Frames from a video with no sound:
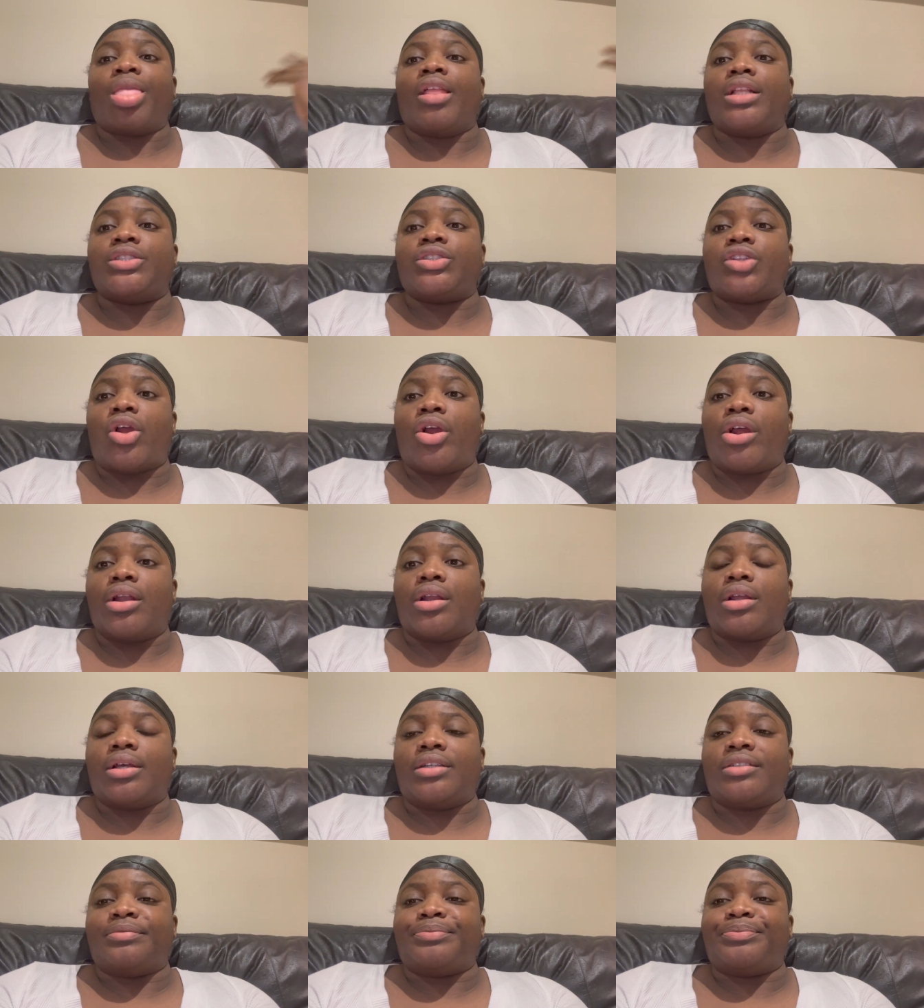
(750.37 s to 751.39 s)
start
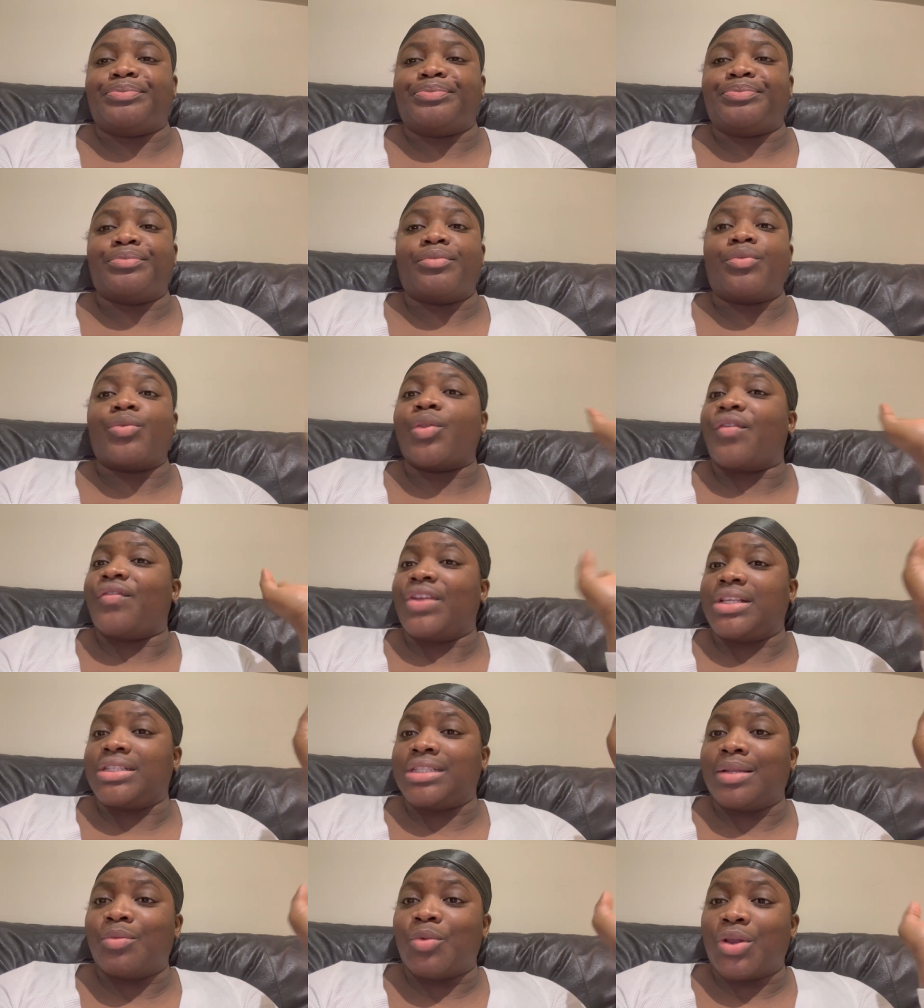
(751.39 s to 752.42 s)
um
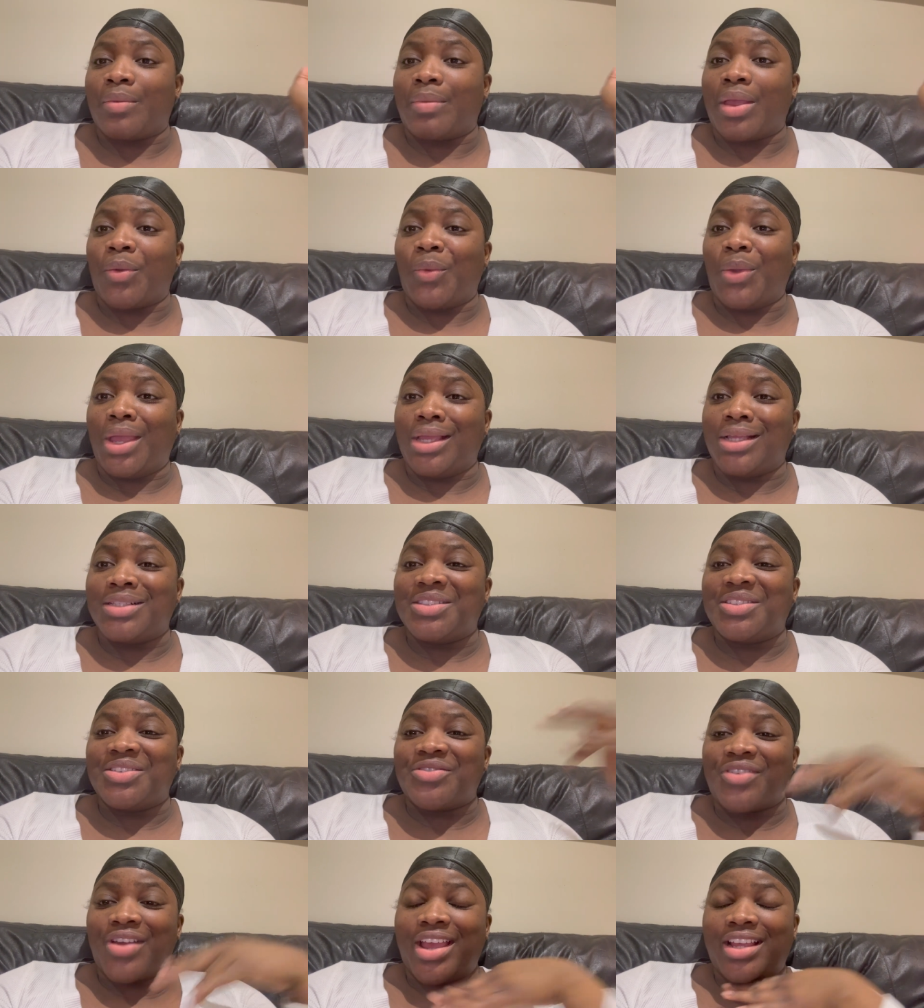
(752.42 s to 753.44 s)
fixing up one of my
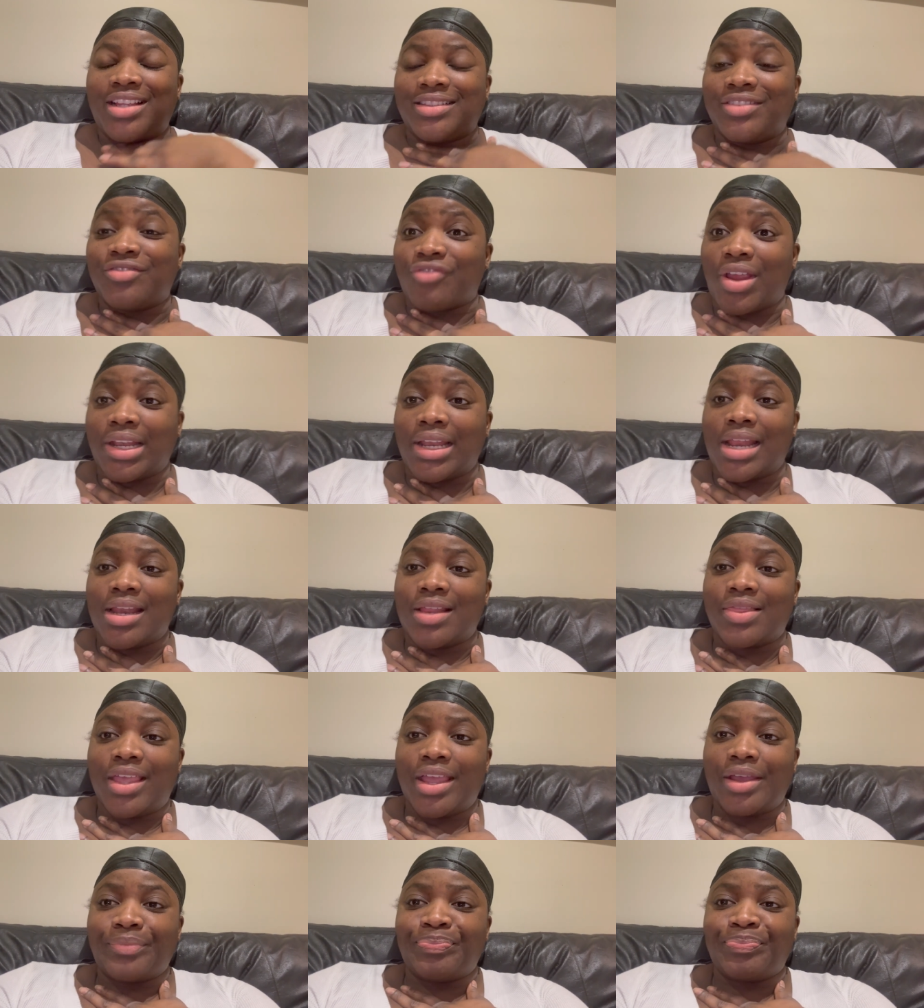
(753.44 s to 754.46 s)
wigs, right? Right then and
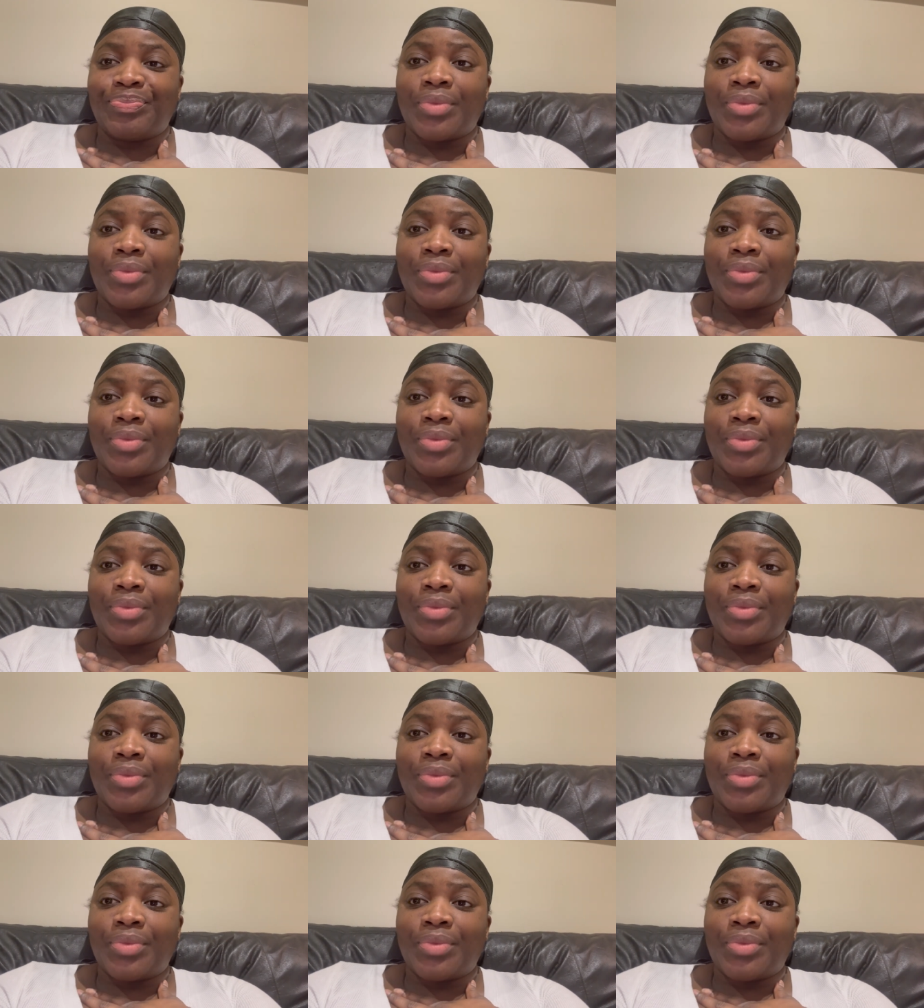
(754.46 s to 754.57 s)
there.